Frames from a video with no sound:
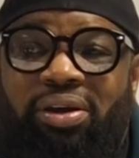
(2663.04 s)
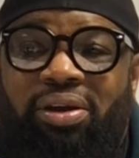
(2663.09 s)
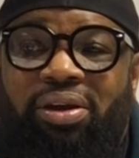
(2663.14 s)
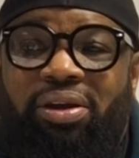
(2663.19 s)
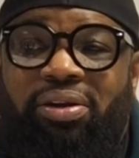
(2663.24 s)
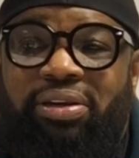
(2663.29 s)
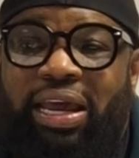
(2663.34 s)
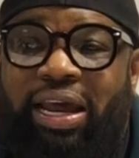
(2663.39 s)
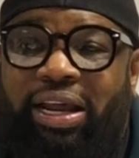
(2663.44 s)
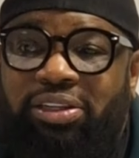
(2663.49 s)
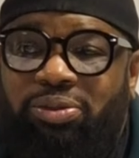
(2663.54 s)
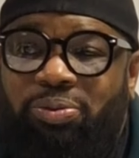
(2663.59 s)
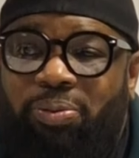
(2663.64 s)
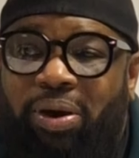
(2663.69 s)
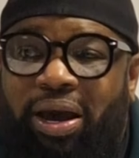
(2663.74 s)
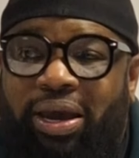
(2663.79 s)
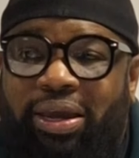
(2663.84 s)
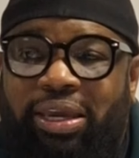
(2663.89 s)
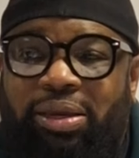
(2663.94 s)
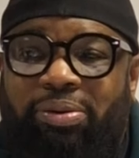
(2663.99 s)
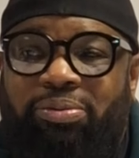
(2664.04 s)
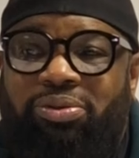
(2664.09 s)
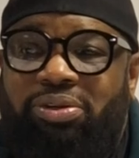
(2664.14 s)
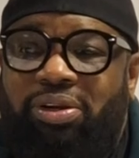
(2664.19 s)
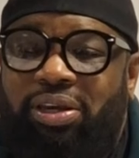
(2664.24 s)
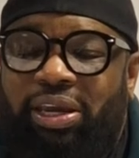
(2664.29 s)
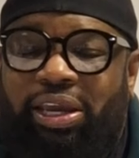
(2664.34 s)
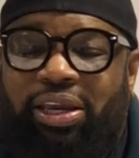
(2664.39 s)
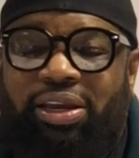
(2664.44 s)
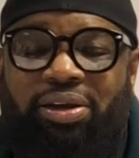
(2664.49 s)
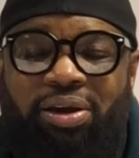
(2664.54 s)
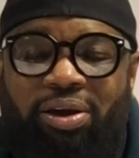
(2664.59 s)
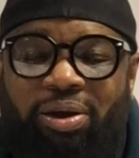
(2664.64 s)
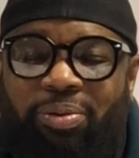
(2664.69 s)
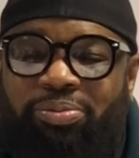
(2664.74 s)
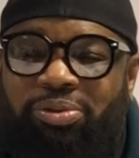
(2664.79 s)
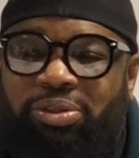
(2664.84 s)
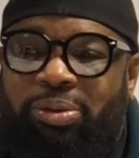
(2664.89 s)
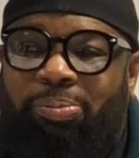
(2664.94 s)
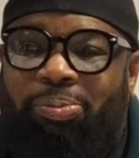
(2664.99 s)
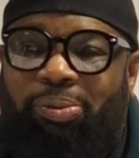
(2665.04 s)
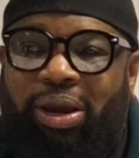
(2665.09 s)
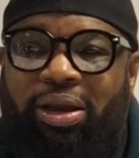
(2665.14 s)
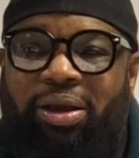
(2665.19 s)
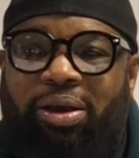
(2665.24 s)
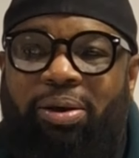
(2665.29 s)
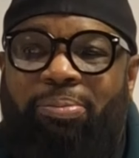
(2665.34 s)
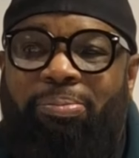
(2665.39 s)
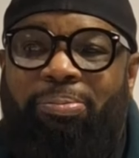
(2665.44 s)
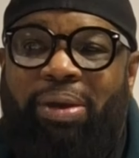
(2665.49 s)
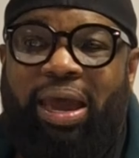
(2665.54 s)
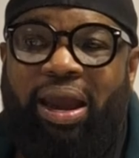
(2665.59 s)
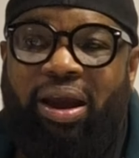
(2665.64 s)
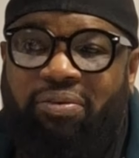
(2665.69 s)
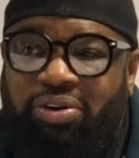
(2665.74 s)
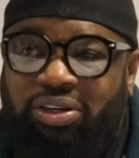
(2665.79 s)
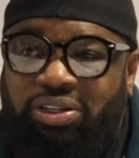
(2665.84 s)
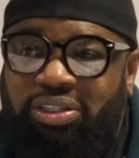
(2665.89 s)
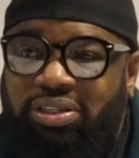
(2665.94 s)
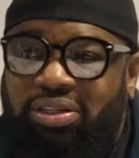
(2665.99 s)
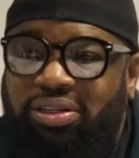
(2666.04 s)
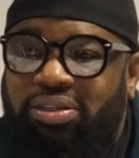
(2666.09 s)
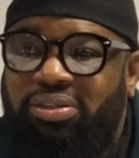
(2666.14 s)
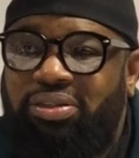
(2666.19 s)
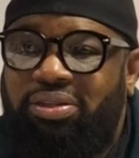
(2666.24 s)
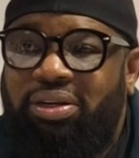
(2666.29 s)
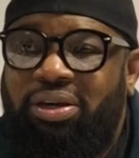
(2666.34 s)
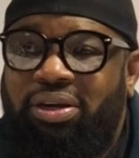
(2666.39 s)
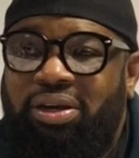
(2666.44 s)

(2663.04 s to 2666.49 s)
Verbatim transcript: That's why he comes to break up marriages,